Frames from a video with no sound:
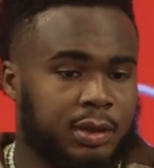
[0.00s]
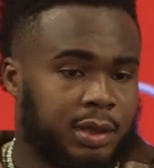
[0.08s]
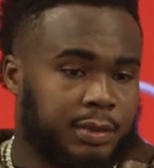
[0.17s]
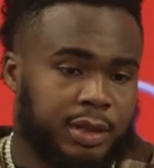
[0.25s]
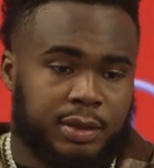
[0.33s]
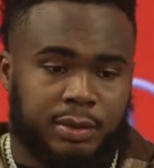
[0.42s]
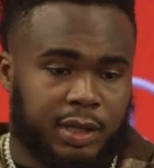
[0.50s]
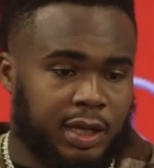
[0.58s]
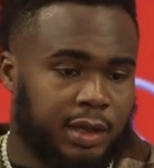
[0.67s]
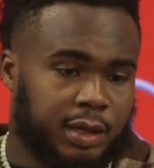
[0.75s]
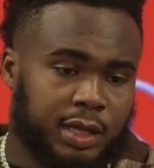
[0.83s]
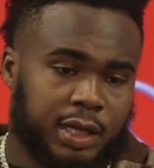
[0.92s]
I mean,
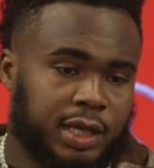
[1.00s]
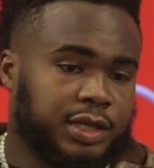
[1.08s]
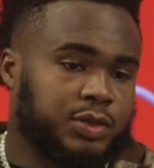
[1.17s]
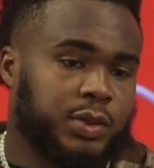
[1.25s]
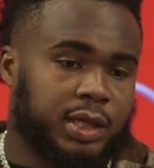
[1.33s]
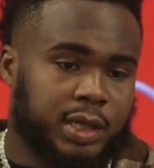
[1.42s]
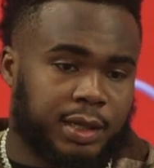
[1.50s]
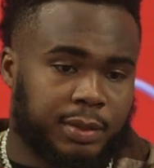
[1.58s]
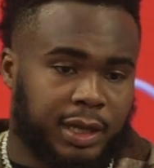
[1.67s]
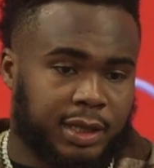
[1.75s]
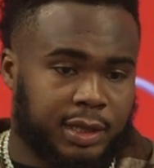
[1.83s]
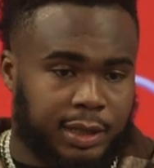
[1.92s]
each week
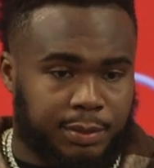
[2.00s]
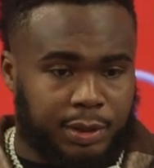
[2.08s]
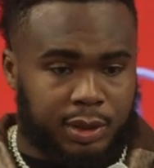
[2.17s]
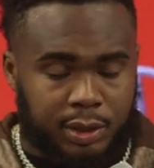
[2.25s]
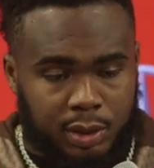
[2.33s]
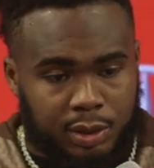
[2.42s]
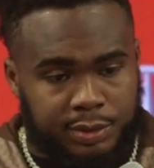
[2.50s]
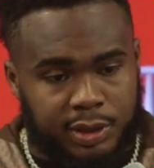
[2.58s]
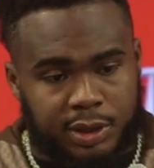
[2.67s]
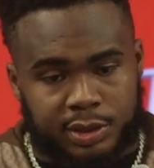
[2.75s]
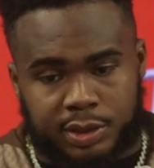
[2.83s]
anybody can get beat, you know what I'm saying?